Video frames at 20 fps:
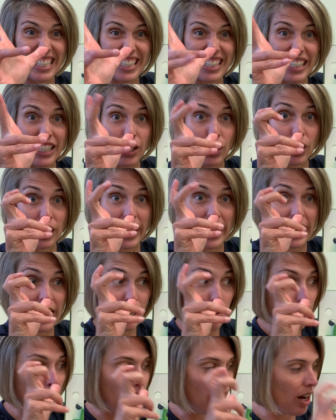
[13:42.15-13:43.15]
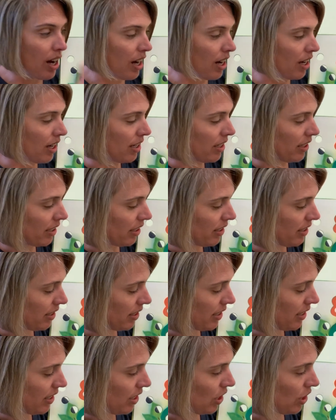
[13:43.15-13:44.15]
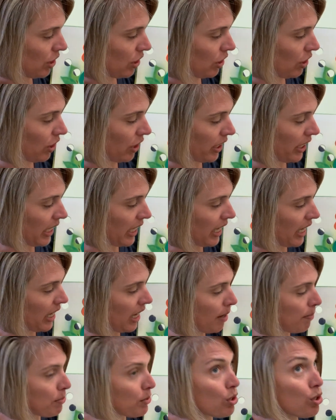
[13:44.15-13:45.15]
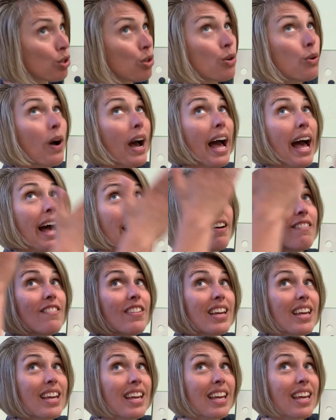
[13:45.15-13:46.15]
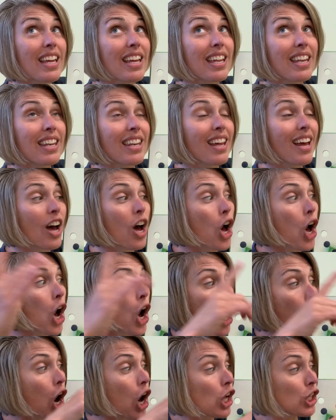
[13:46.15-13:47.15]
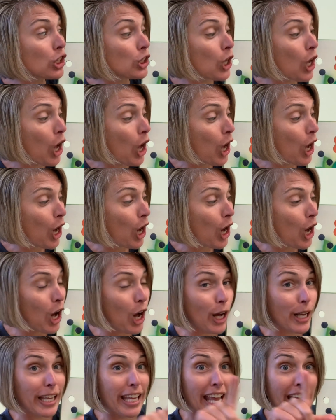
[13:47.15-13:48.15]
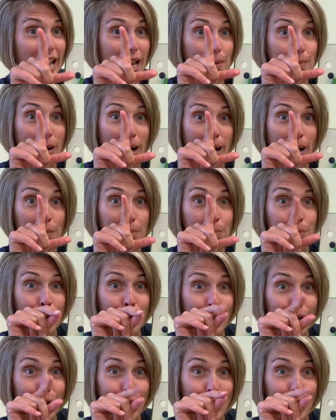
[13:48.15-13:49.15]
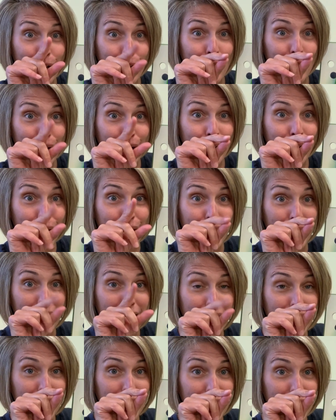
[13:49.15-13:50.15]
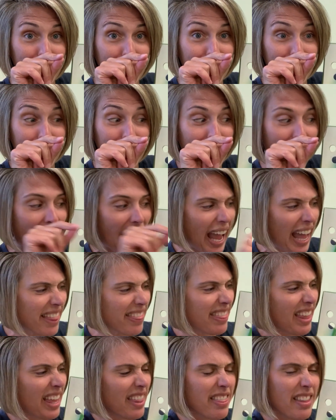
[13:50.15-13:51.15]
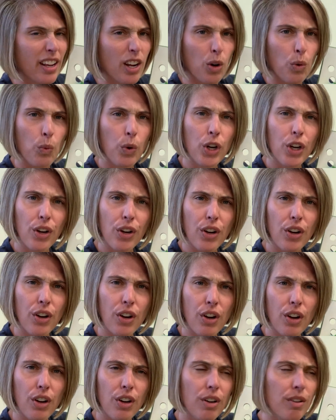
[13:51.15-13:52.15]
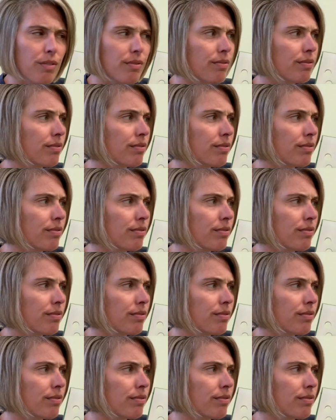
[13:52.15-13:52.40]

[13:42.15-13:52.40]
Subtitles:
little ladybugs looking up to heaven. Along came a bird. And then there were